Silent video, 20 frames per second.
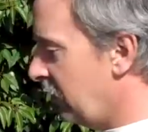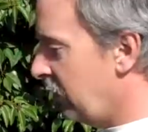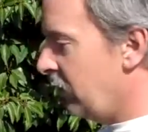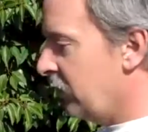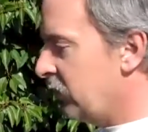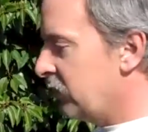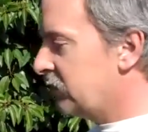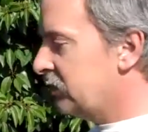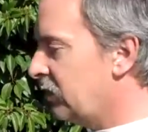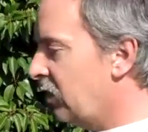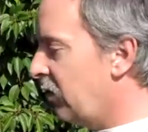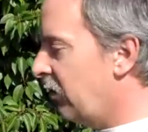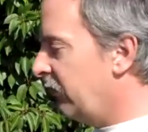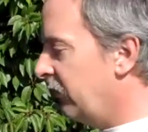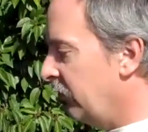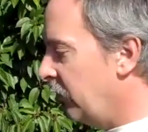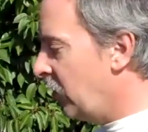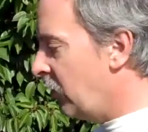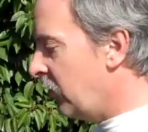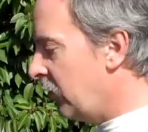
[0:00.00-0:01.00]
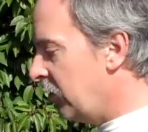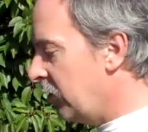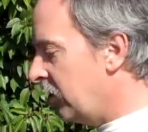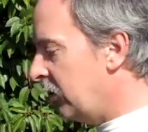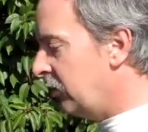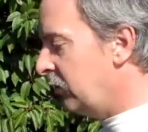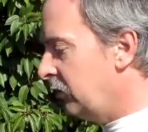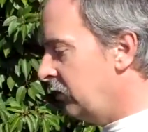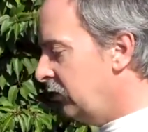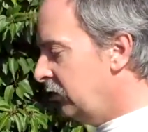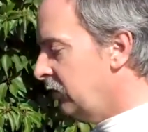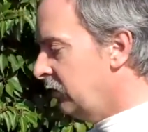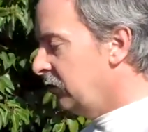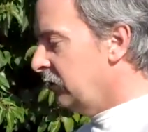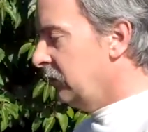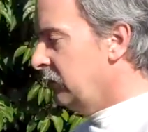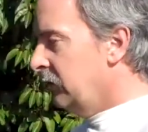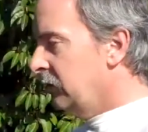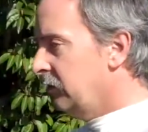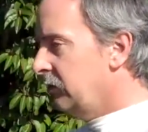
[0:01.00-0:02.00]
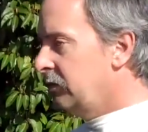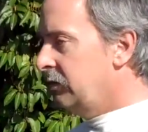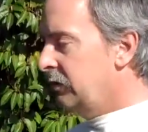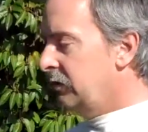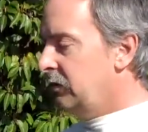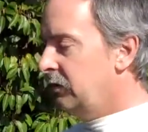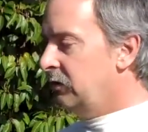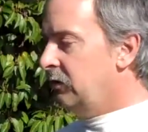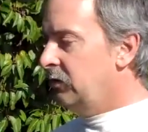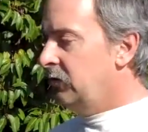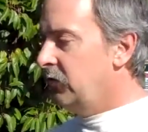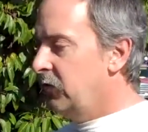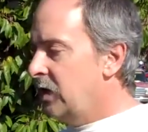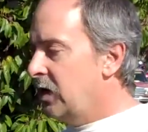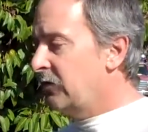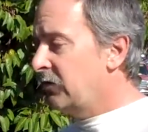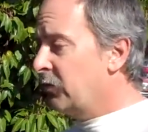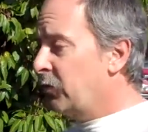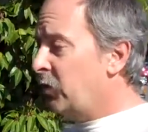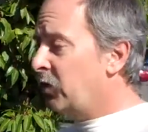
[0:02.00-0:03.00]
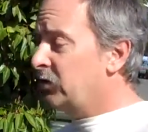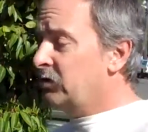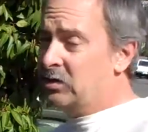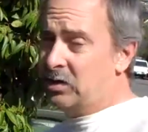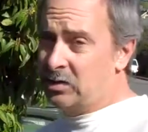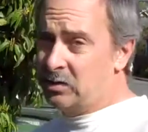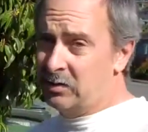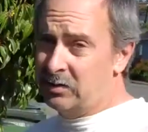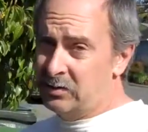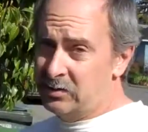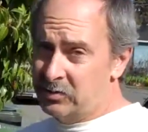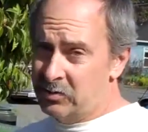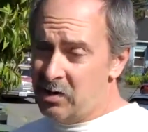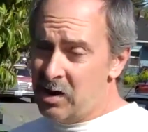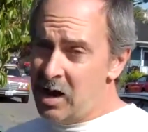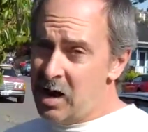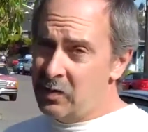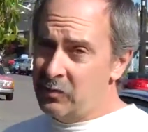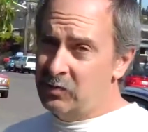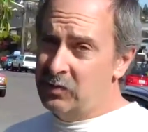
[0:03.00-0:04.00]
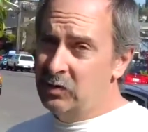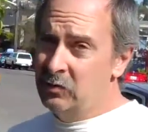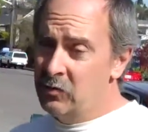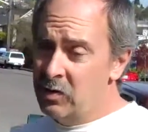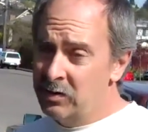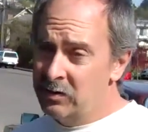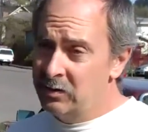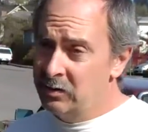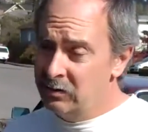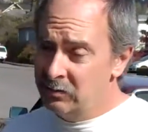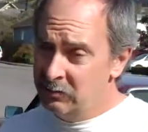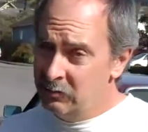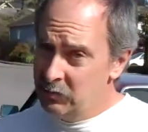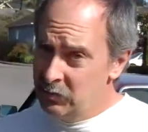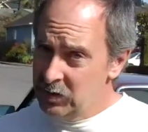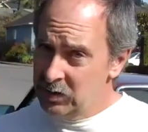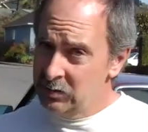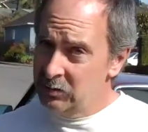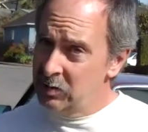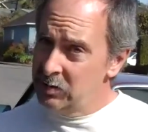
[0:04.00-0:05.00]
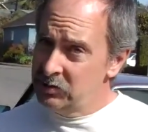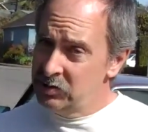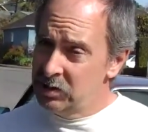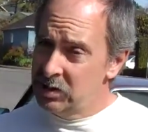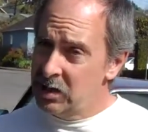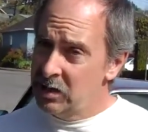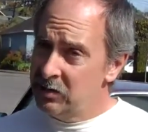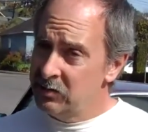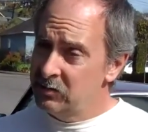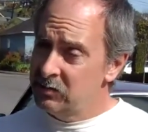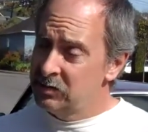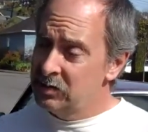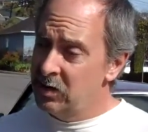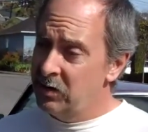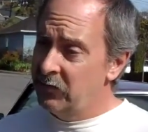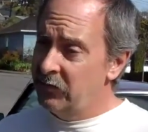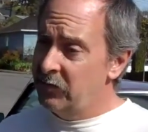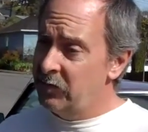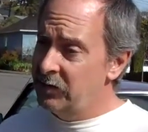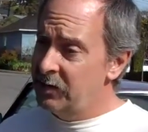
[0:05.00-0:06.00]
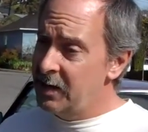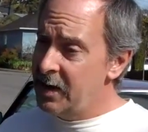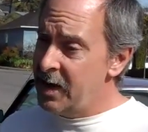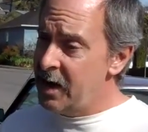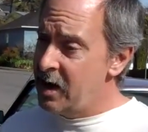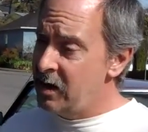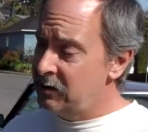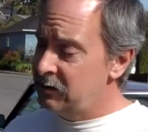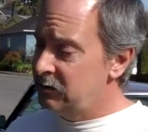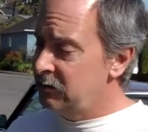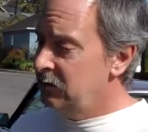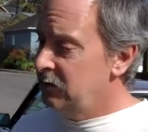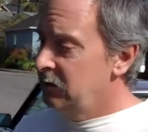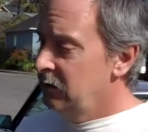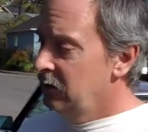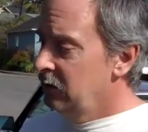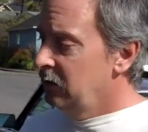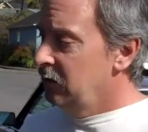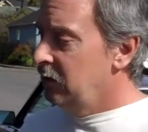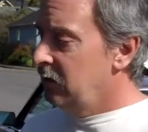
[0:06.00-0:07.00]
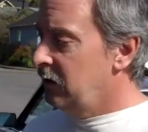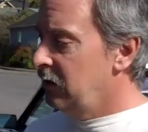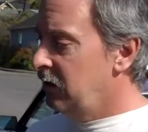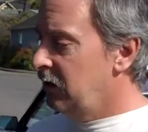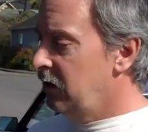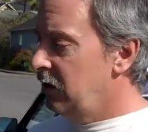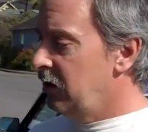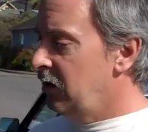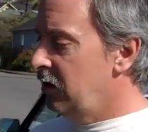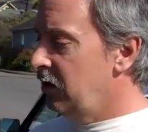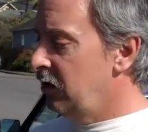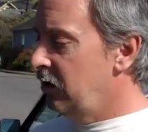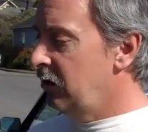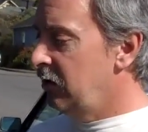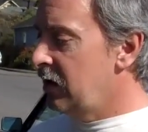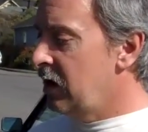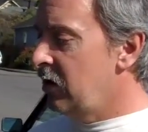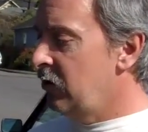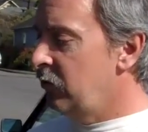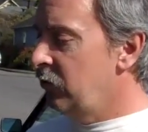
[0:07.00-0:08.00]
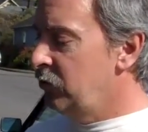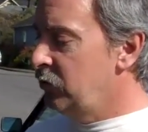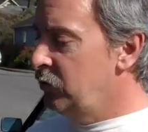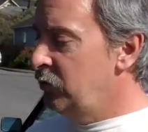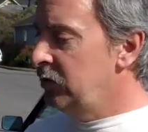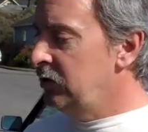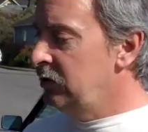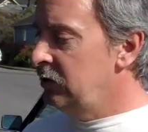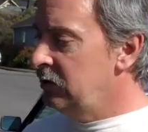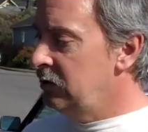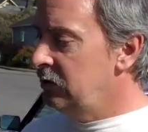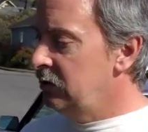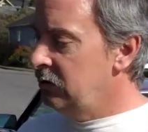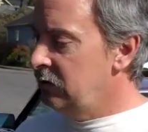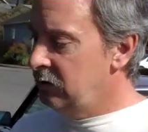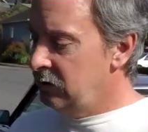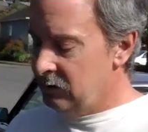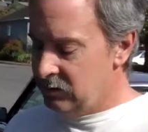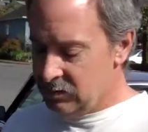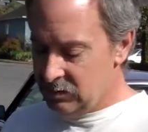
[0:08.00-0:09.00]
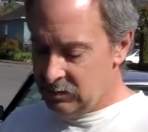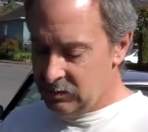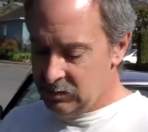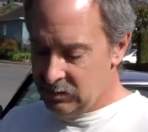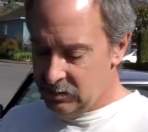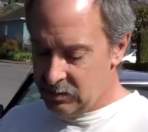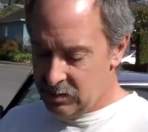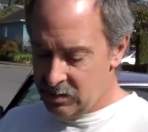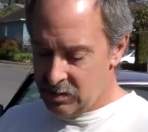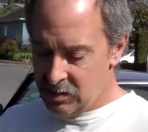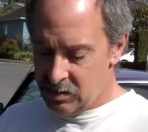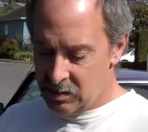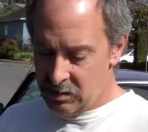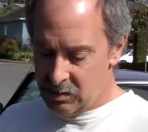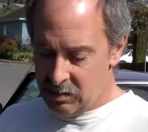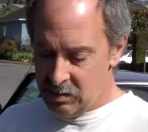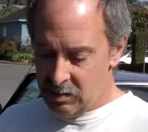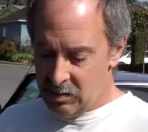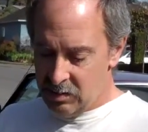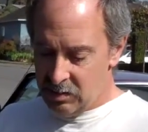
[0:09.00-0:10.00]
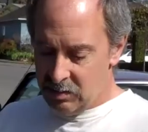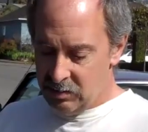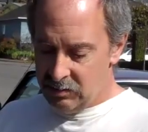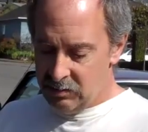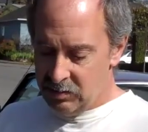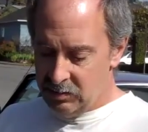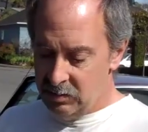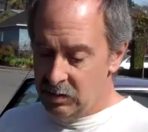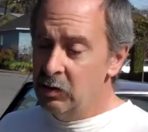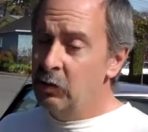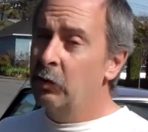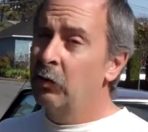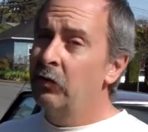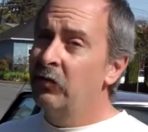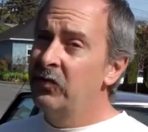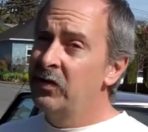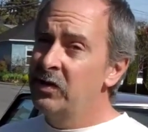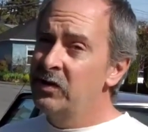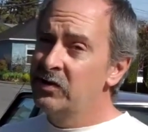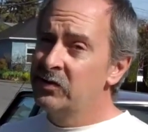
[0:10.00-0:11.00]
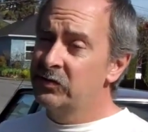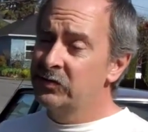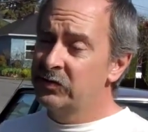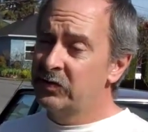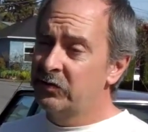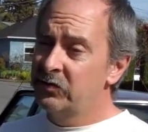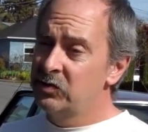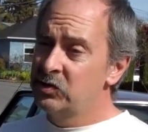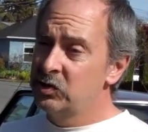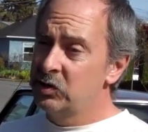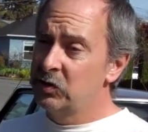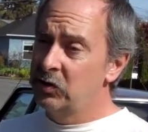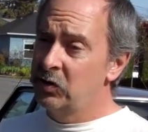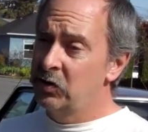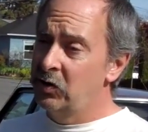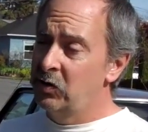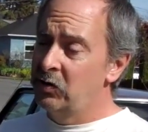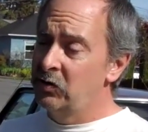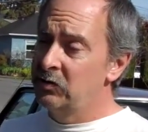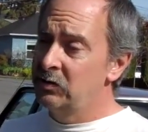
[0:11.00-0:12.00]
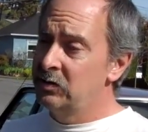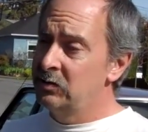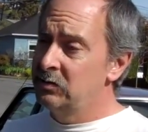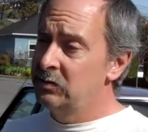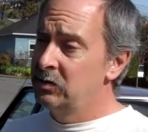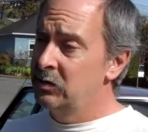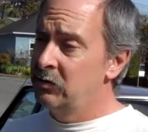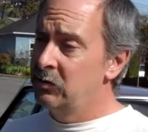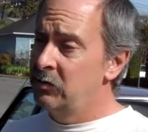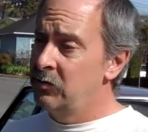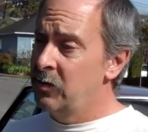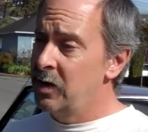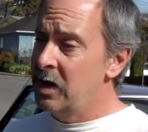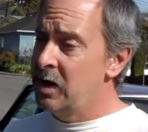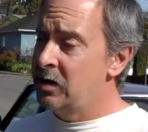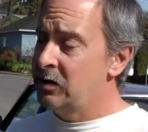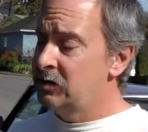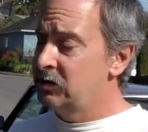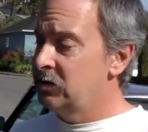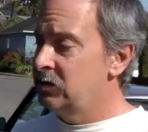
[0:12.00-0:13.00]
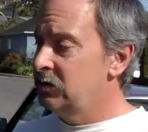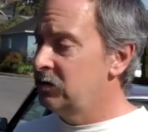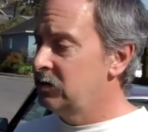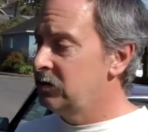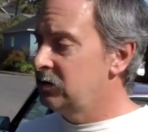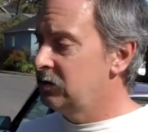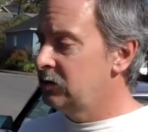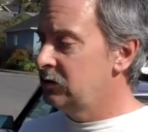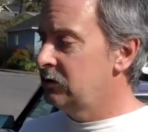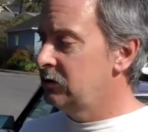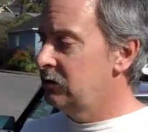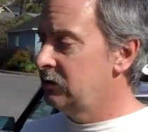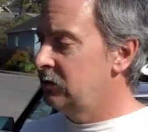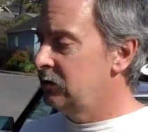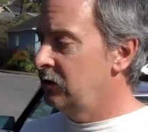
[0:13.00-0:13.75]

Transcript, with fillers: Almost all of them are. If you have a particulate trap, you want to better educate yourself with that. That would be the newer vehicles for sure, the Duramaxes,